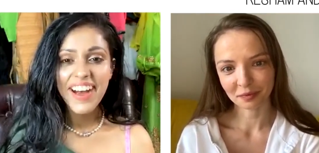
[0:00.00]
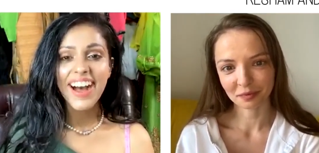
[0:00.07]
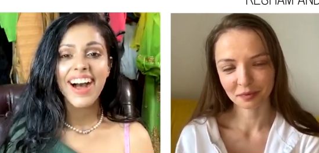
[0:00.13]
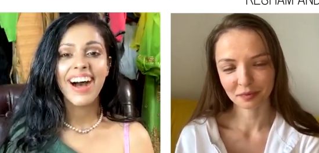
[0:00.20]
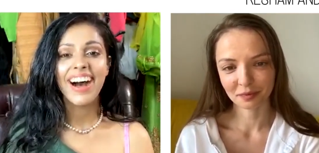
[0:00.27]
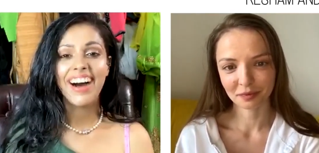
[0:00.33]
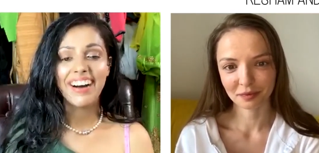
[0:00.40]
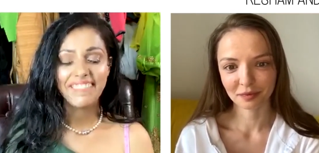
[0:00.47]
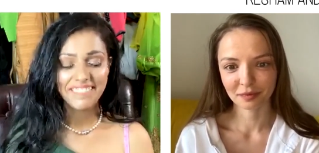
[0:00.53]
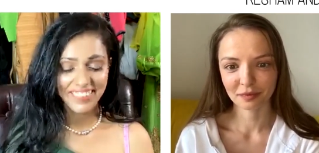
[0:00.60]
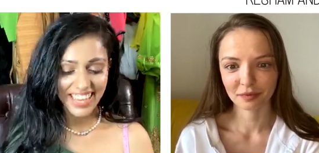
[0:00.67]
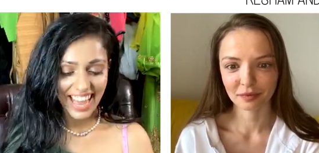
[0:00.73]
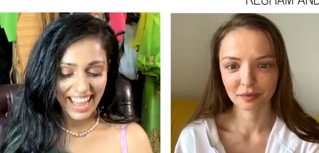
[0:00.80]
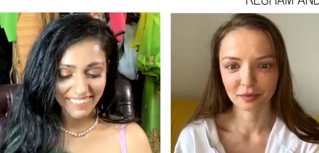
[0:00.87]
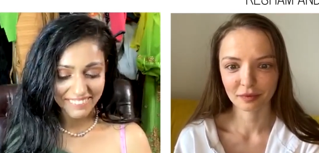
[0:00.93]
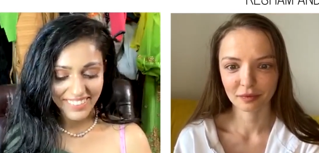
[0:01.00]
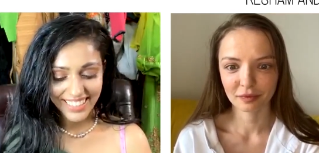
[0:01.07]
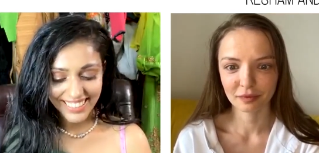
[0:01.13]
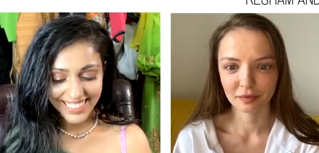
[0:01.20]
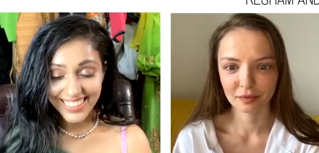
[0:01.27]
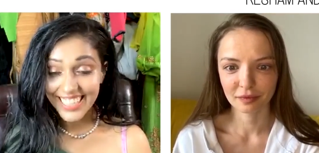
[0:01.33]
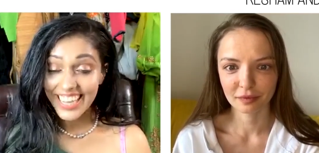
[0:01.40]
Speaker 1: uh, we have
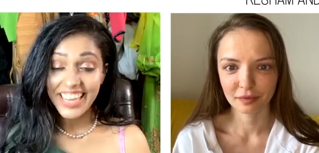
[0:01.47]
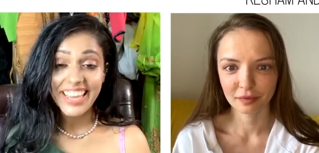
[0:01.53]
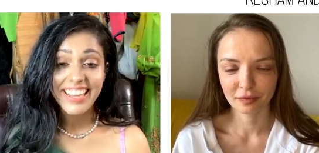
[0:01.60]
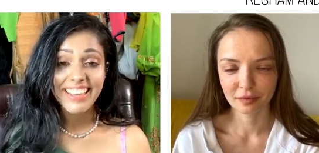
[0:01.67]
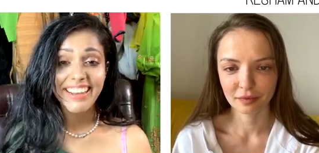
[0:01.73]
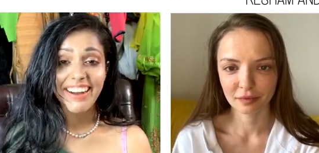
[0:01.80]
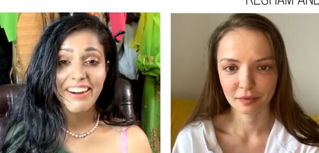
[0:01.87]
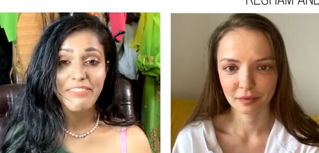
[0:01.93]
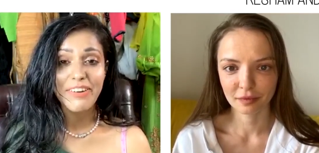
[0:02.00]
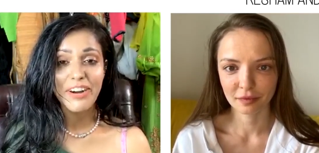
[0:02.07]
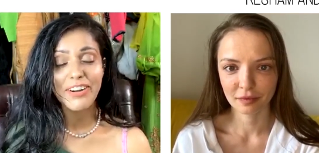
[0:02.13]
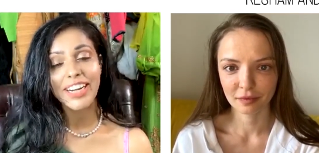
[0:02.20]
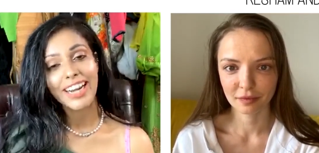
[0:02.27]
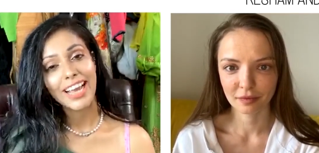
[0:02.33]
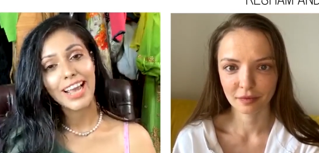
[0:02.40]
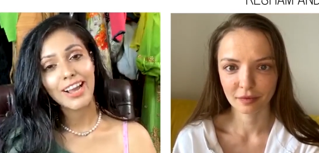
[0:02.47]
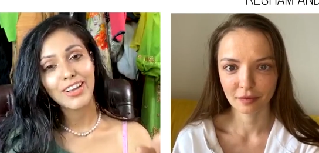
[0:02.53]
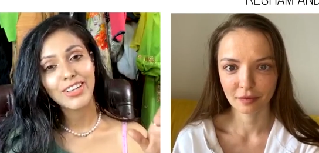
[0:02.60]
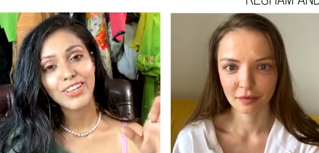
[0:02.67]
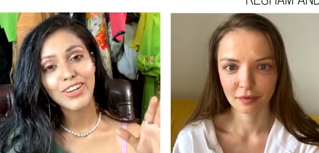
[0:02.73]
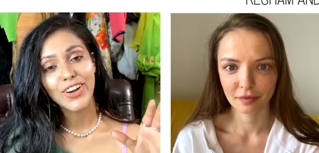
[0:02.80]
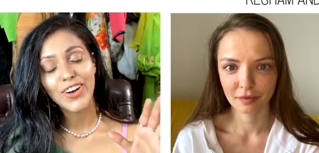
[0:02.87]
this thing about
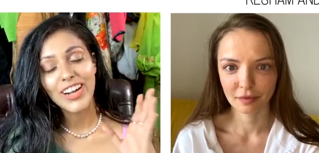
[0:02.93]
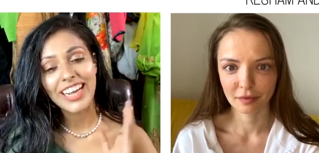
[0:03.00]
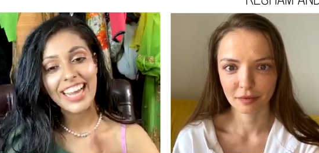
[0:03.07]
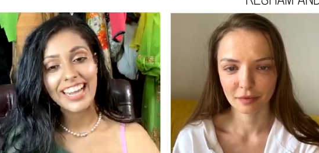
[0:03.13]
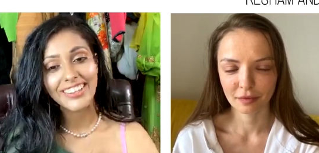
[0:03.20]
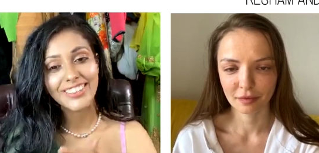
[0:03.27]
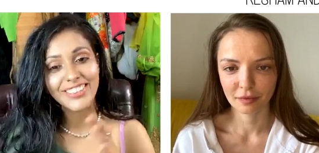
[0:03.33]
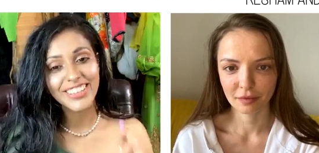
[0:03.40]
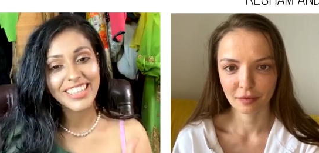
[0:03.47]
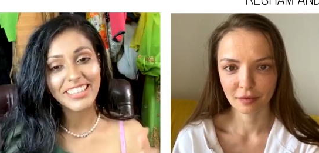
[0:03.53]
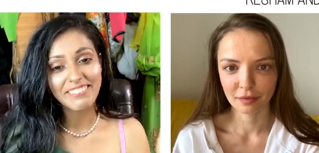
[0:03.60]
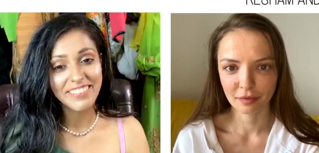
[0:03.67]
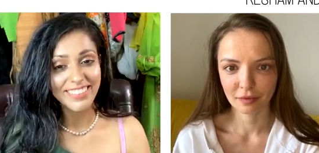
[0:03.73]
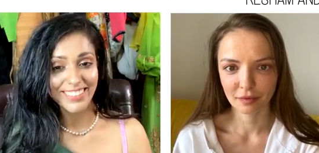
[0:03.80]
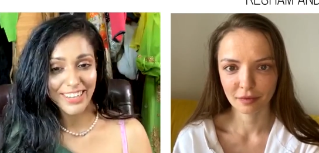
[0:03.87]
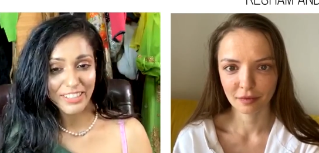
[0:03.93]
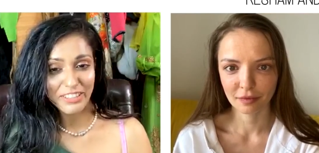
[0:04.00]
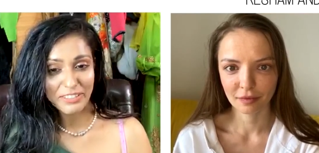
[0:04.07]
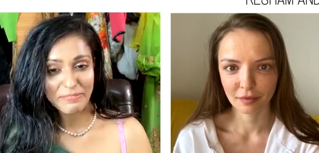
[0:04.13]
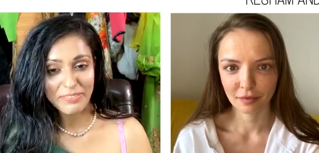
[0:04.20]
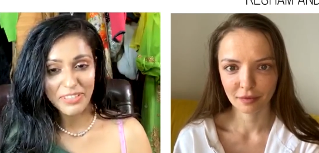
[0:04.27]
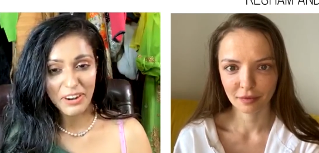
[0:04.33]
like, you know, get real with
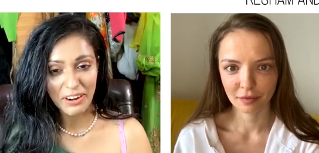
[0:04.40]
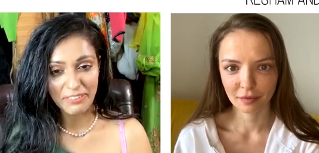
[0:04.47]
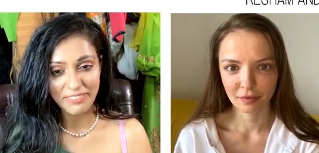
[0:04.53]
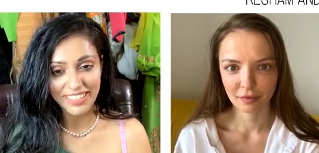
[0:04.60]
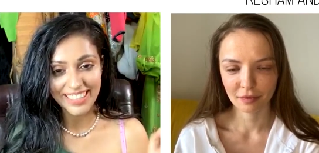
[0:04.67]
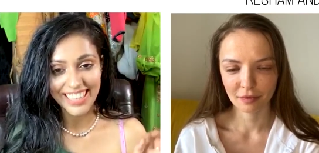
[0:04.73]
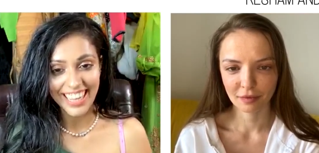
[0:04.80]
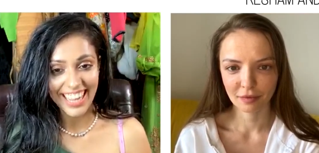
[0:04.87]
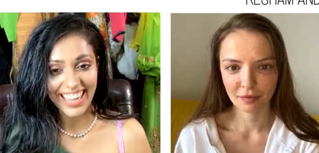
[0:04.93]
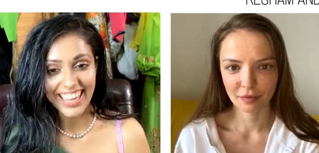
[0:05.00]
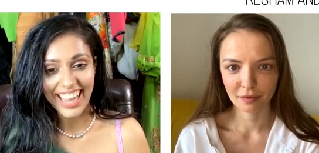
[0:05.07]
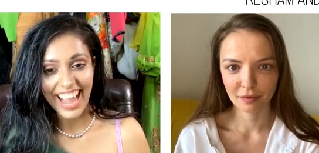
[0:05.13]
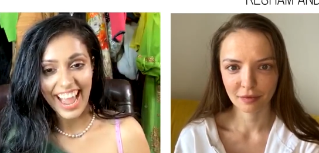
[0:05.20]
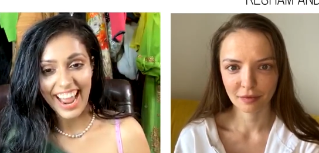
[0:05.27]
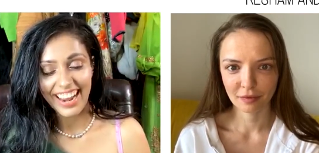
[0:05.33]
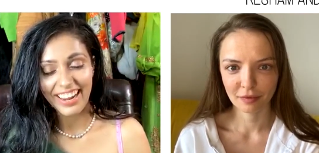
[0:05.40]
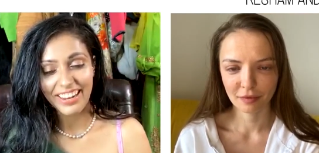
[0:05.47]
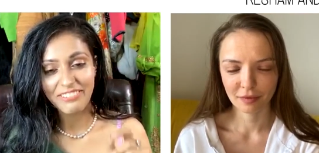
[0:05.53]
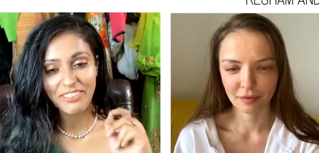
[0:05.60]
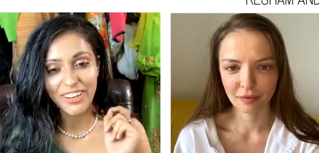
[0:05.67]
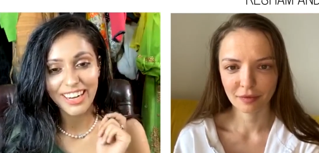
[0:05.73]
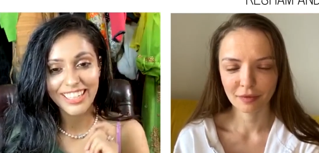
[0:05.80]
Resham sort of a thing. And
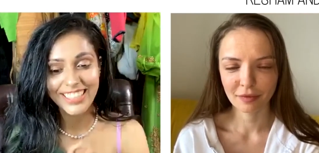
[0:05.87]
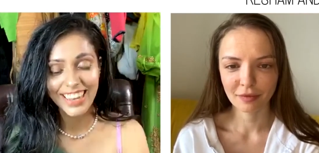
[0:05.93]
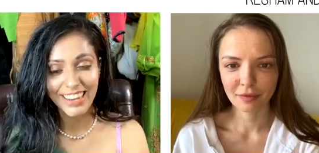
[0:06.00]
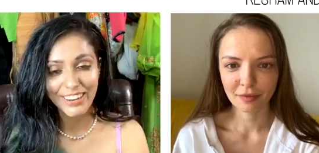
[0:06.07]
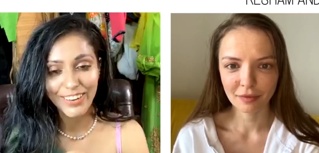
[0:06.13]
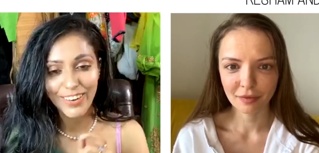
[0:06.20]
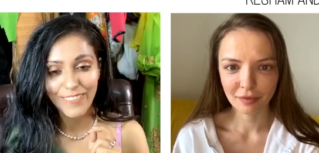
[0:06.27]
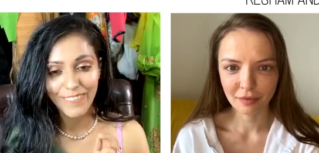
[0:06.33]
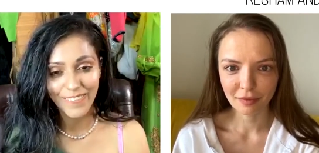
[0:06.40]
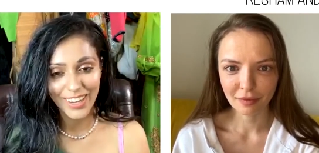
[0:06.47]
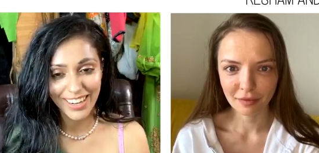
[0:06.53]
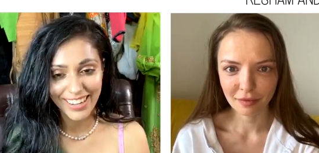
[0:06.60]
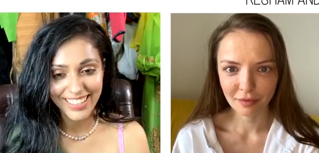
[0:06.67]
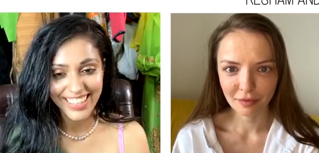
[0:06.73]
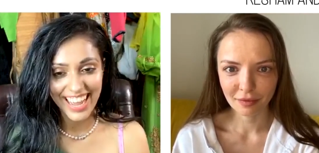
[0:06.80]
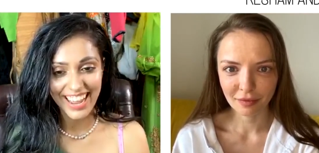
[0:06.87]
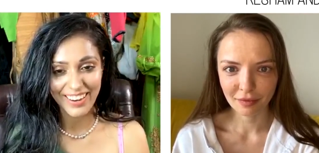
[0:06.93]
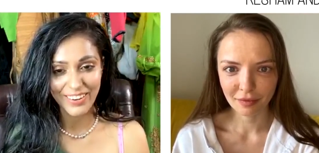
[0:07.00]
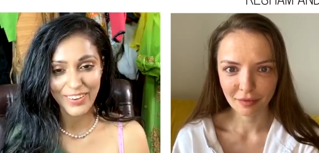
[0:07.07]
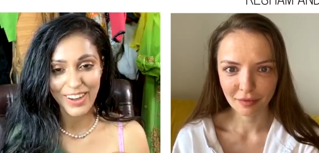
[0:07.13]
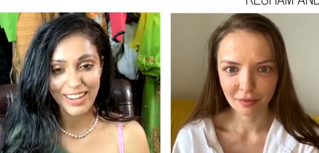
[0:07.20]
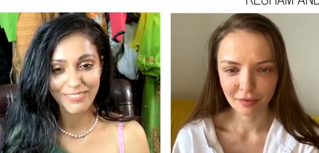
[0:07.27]
I'm going to tell you a word and
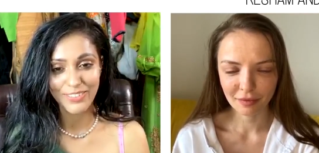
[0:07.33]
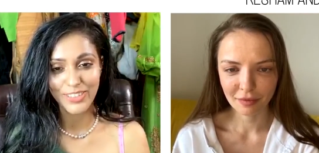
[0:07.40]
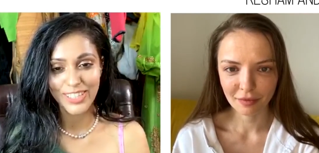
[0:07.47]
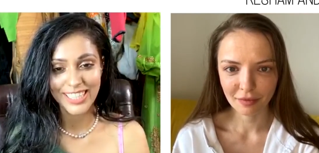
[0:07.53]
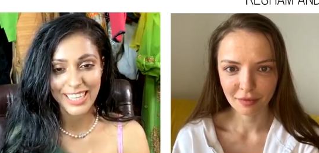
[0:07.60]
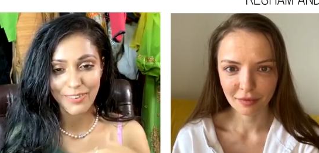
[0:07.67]
you have to say